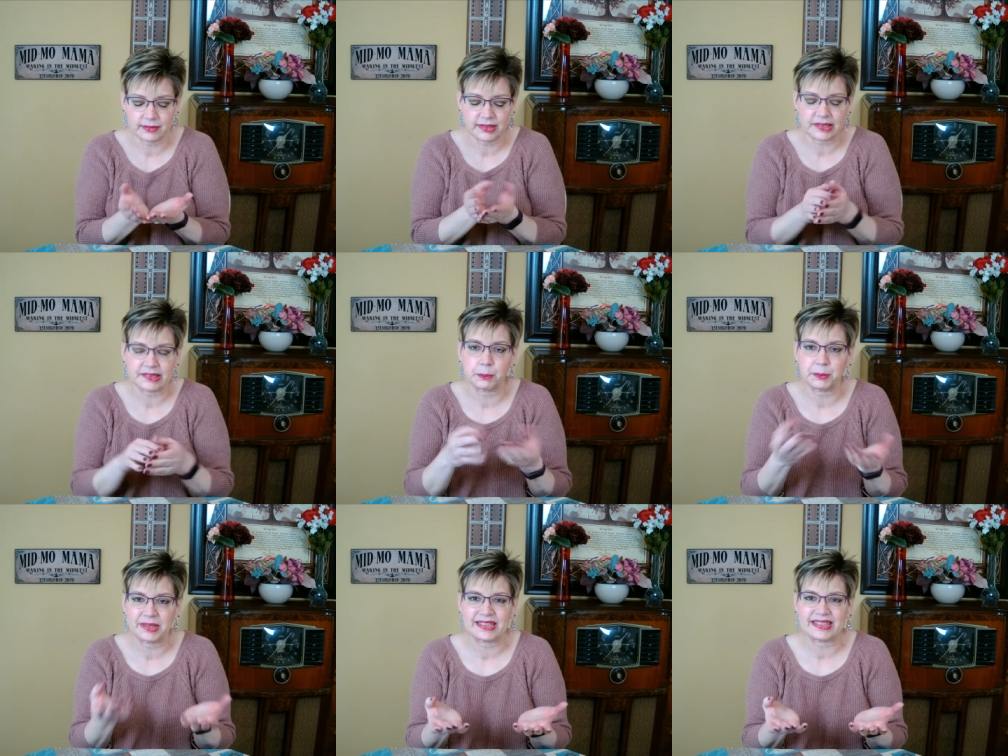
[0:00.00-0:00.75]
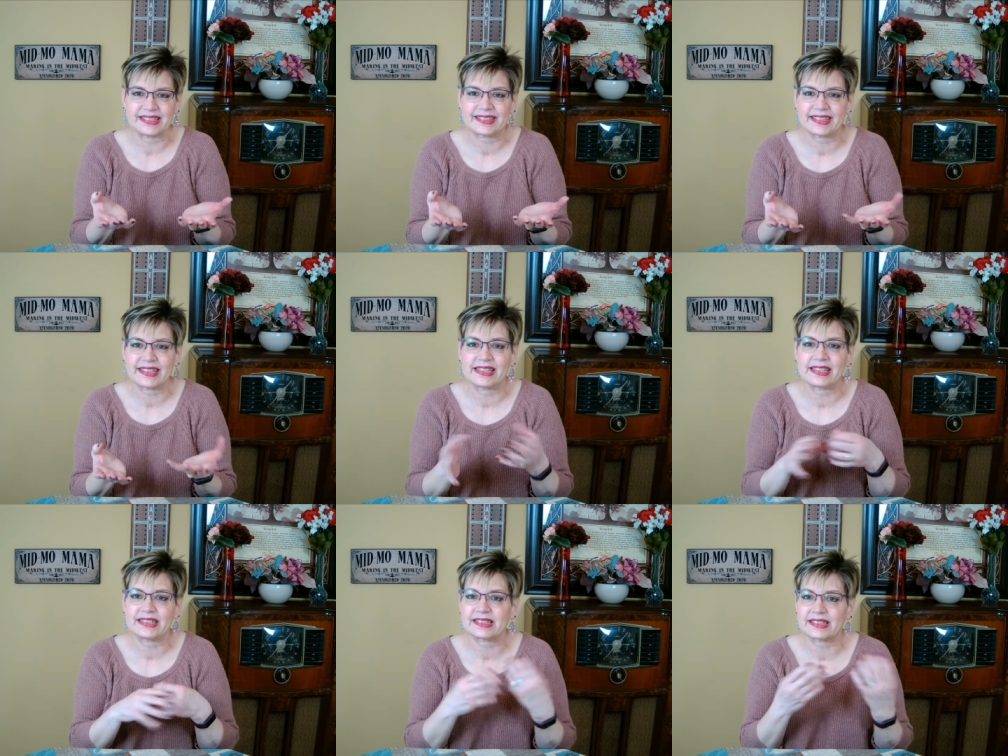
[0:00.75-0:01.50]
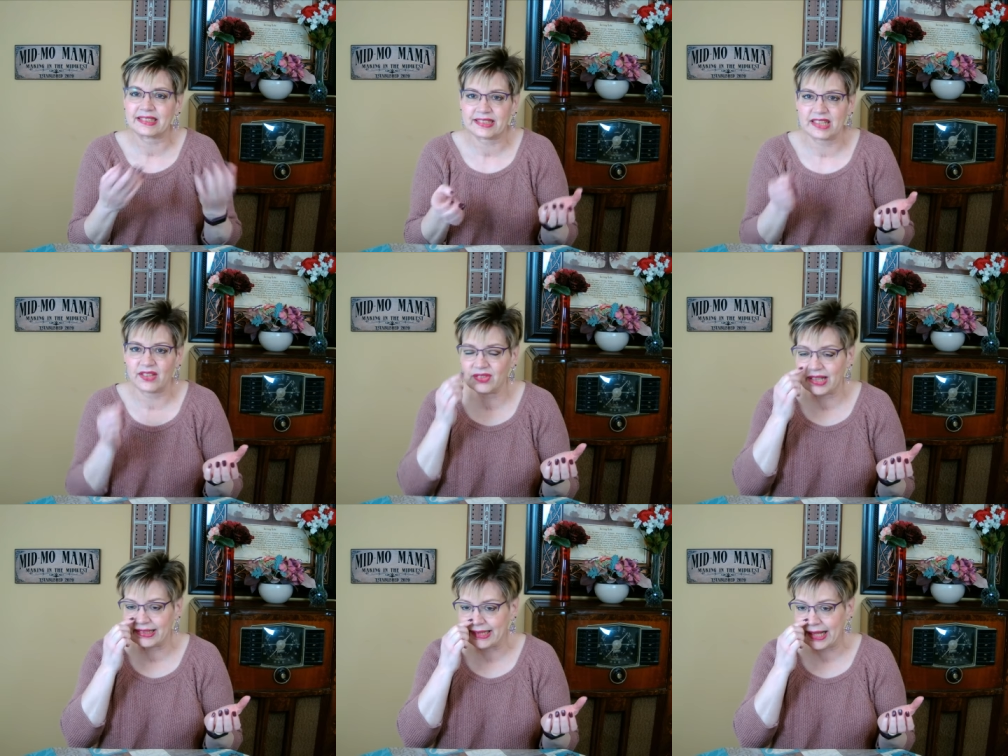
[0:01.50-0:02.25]
and the mini schemes and stuff
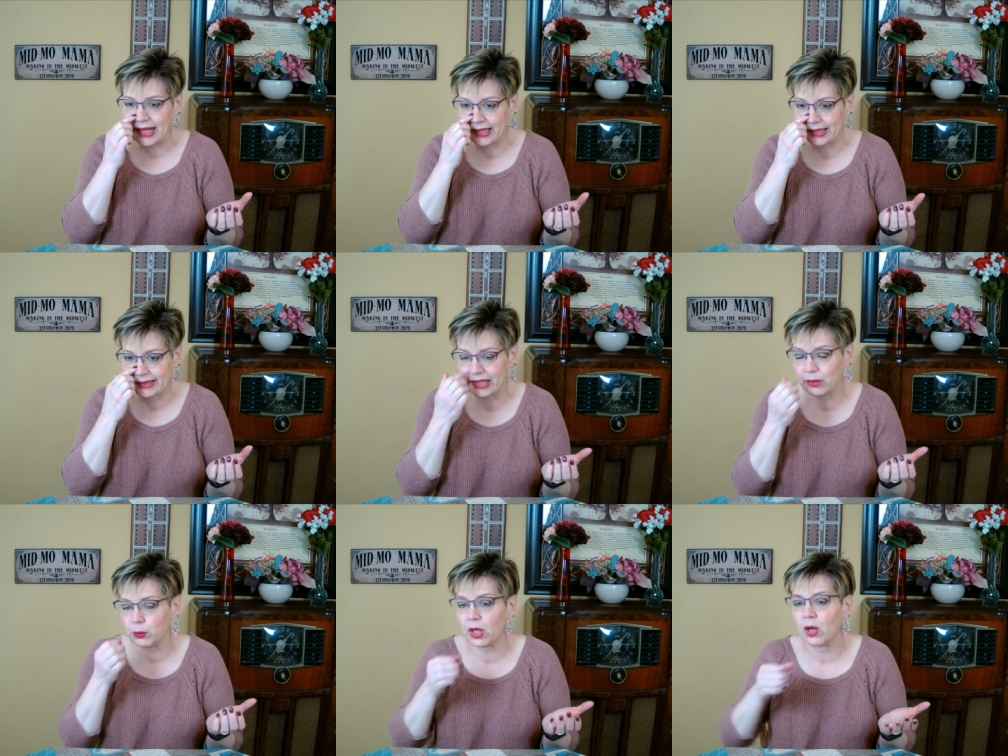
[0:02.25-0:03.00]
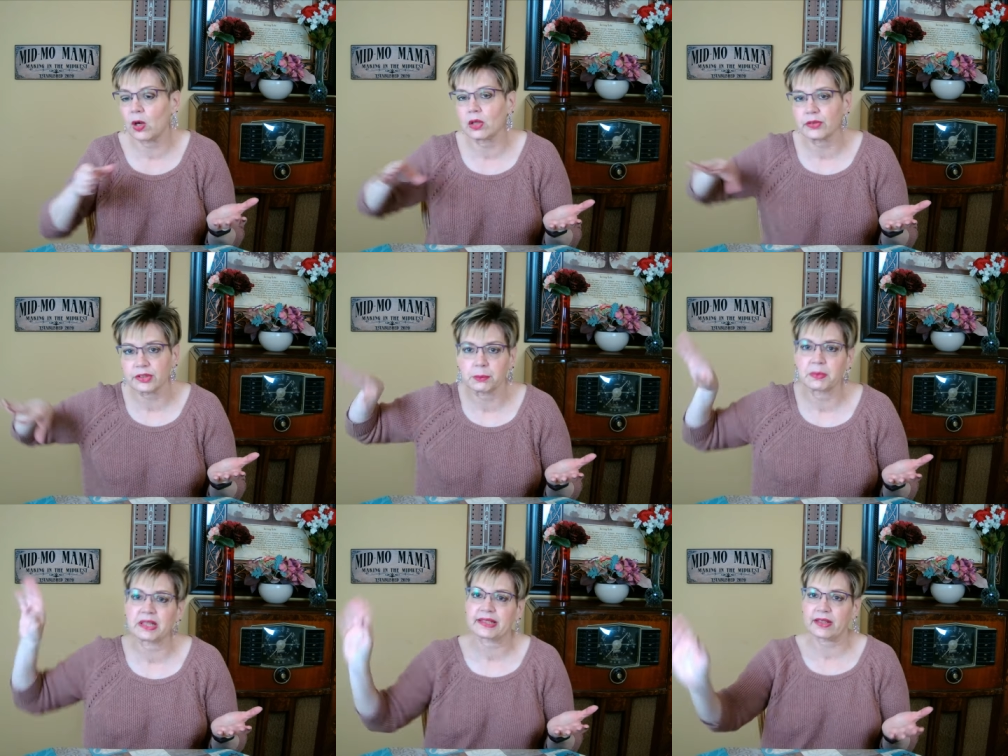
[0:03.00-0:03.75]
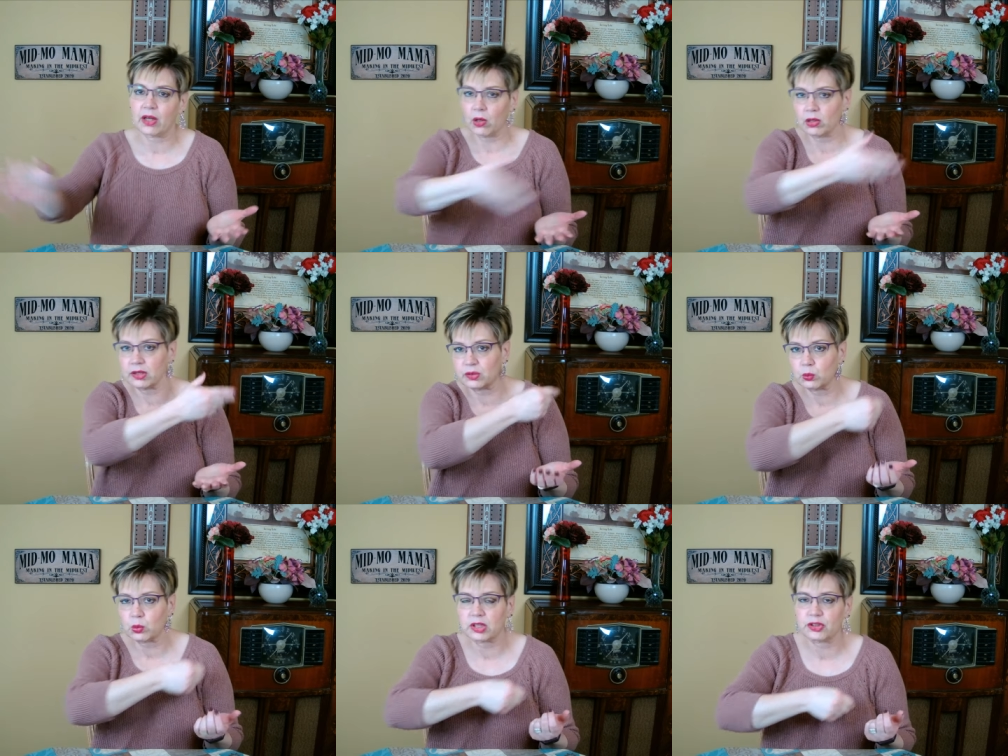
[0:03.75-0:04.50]
like that, and they want all their money all
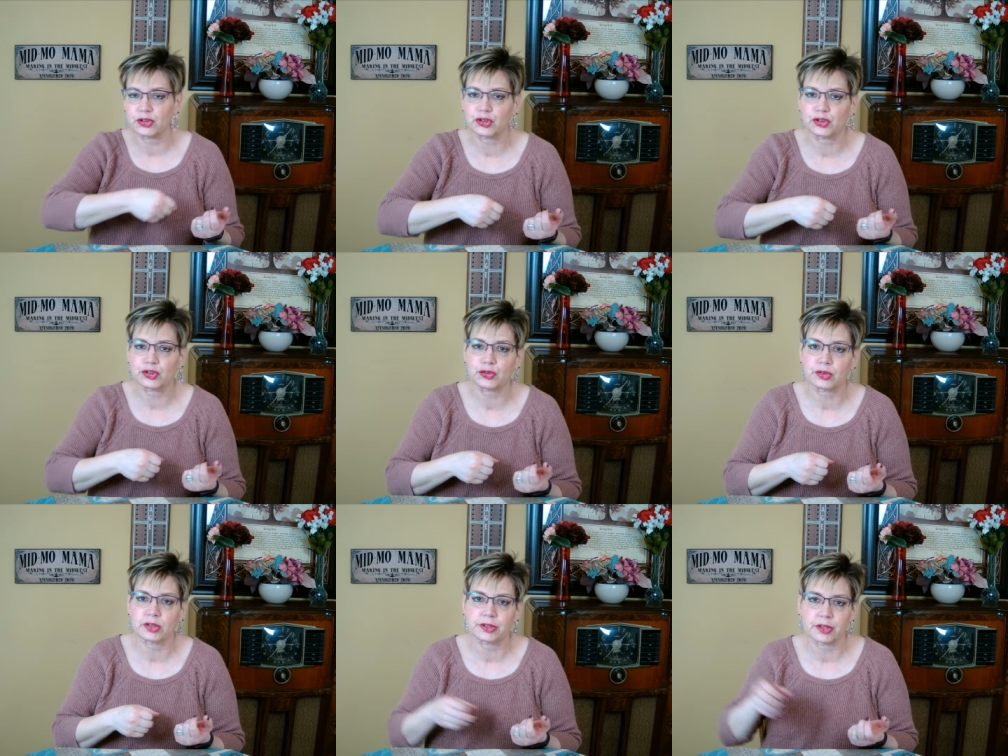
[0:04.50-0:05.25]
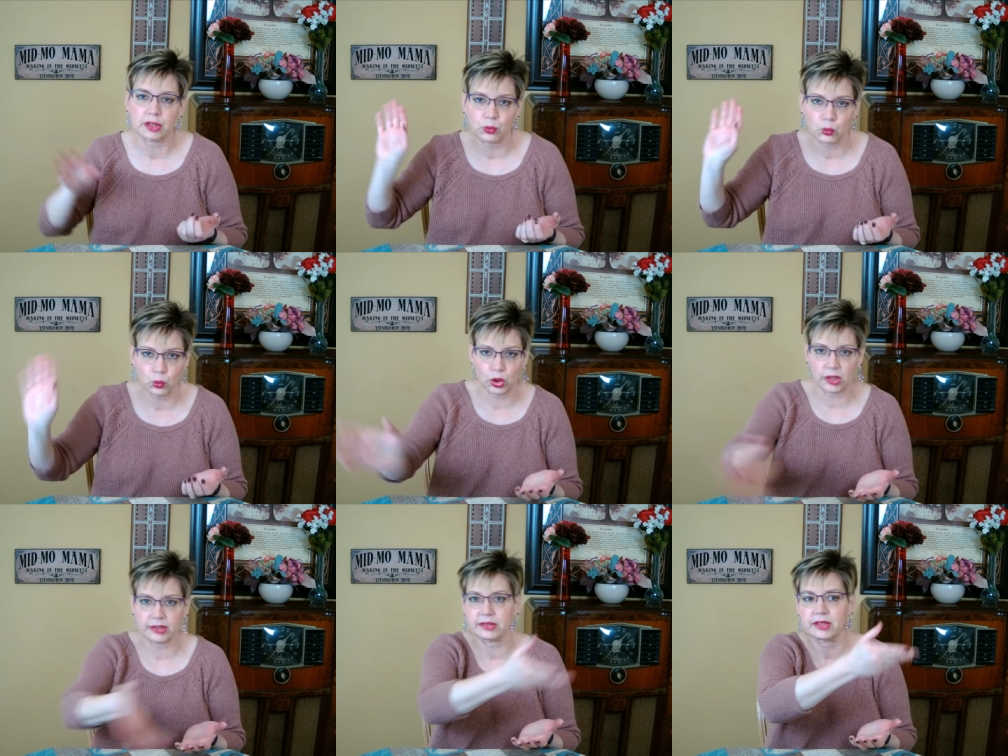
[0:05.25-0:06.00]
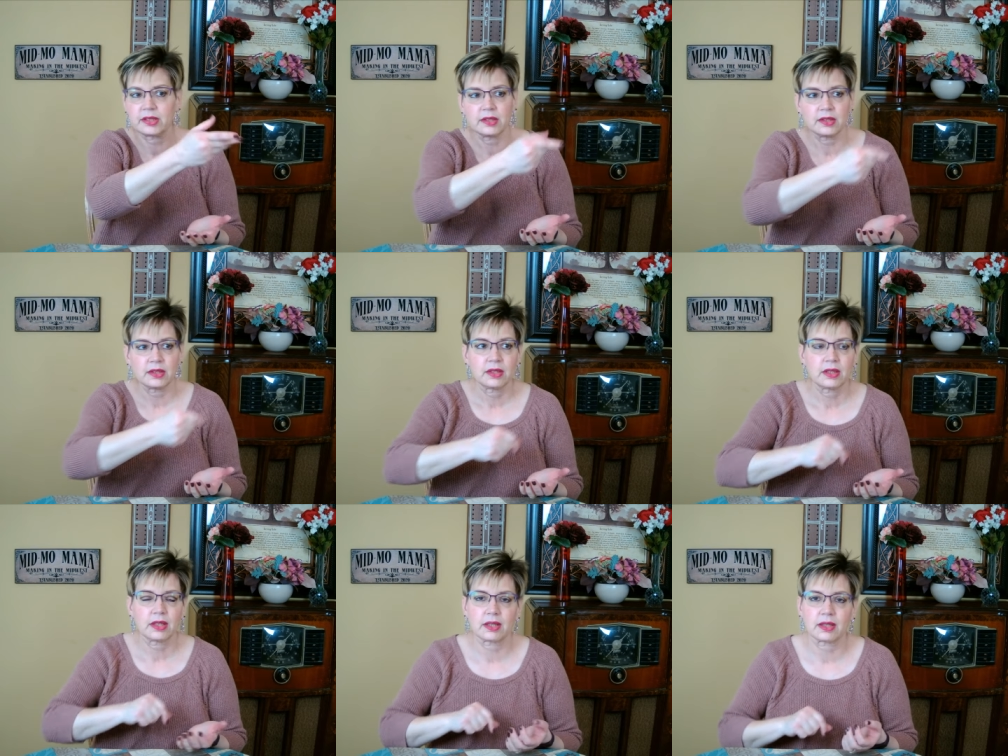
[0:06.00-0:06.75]
in one one
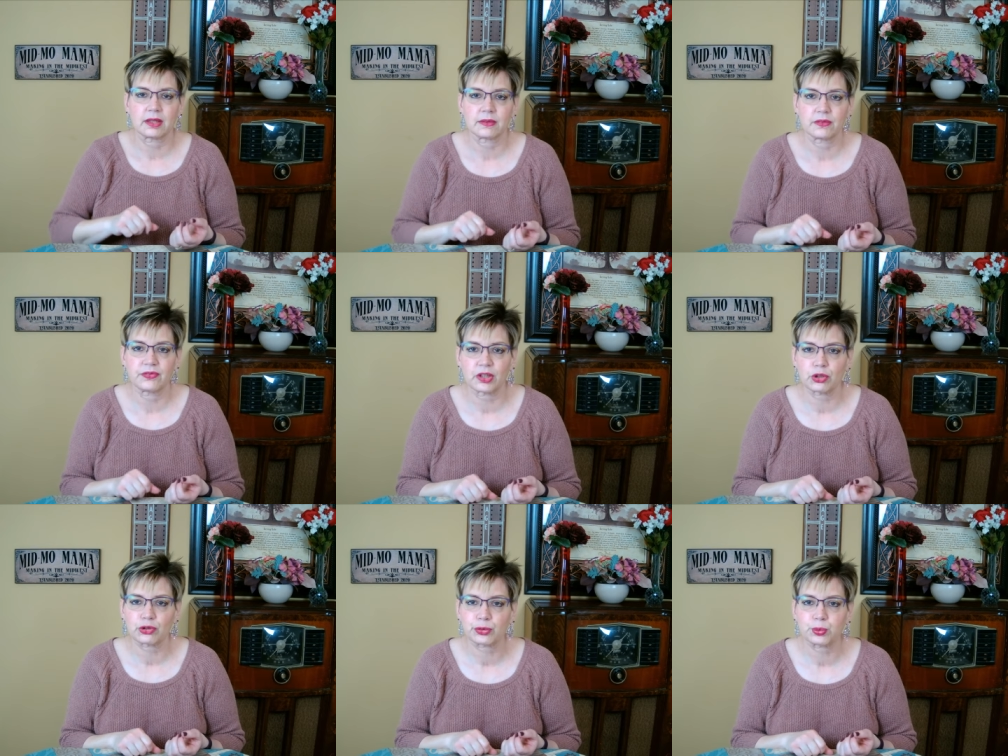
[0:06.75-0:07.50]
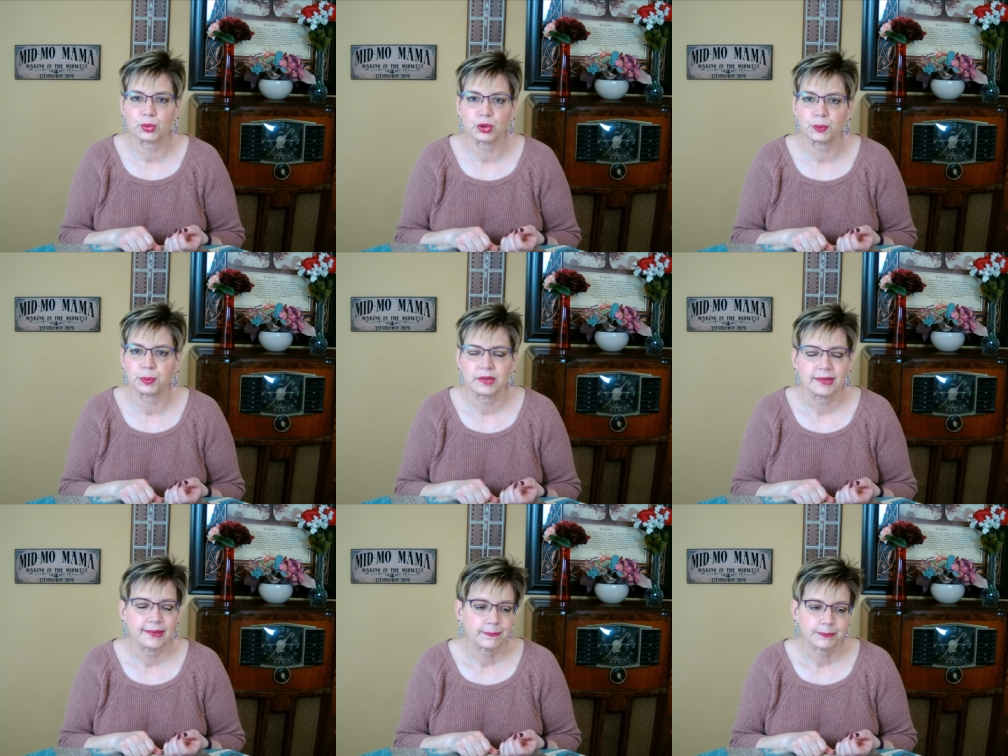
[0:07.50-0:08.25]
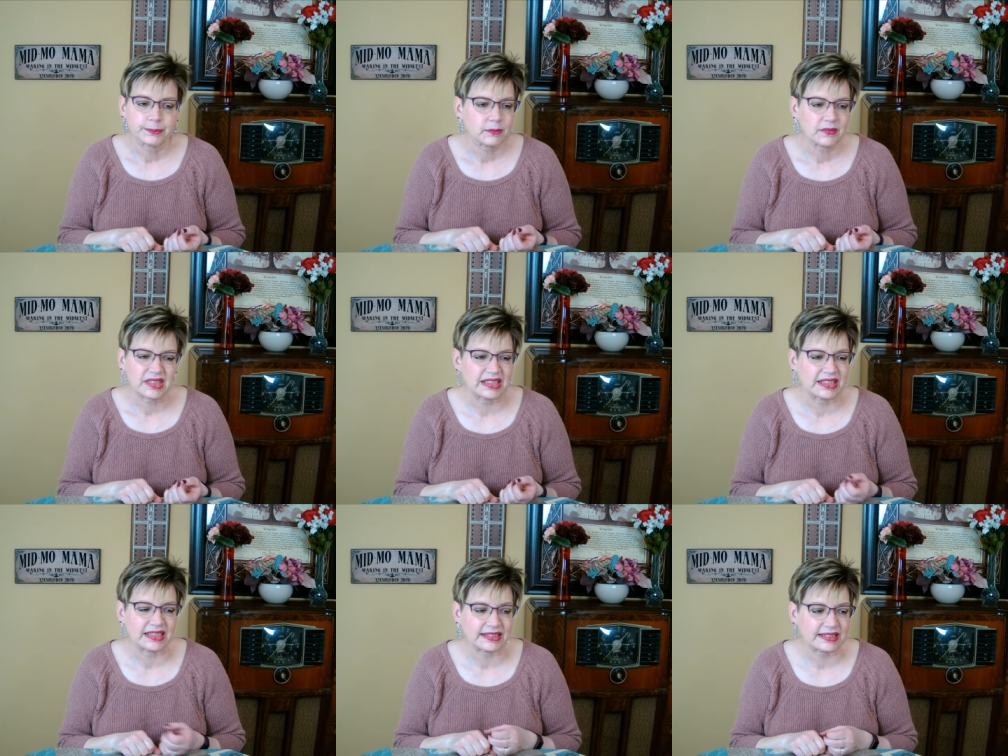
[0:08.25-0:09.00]
uh, fell swoop,
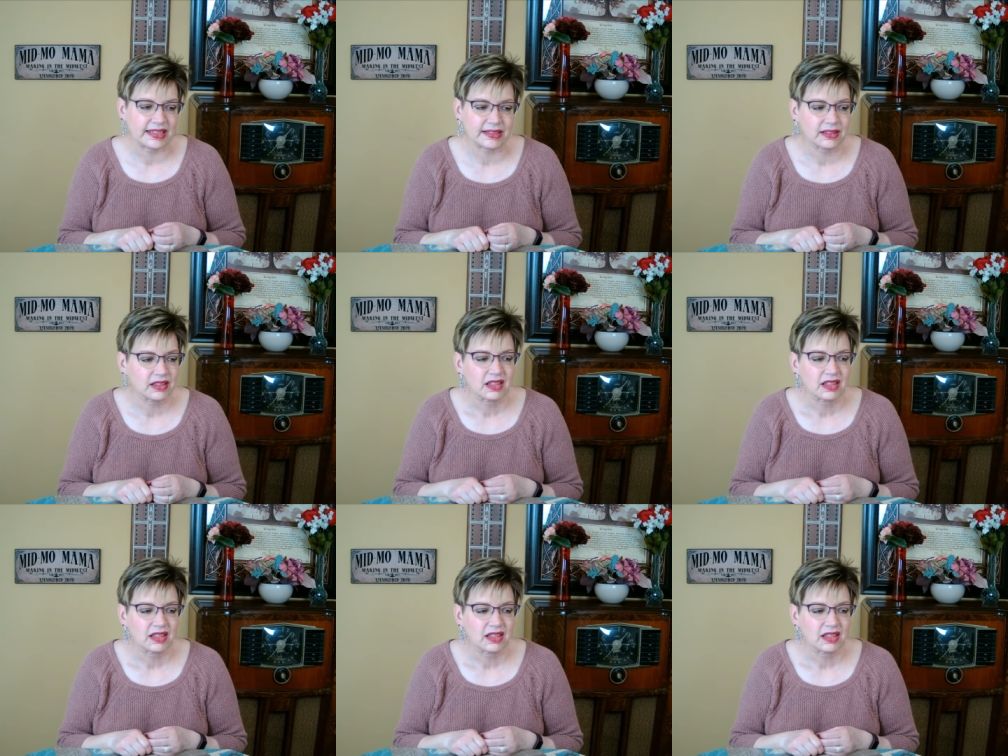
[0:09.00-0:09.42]
and it's like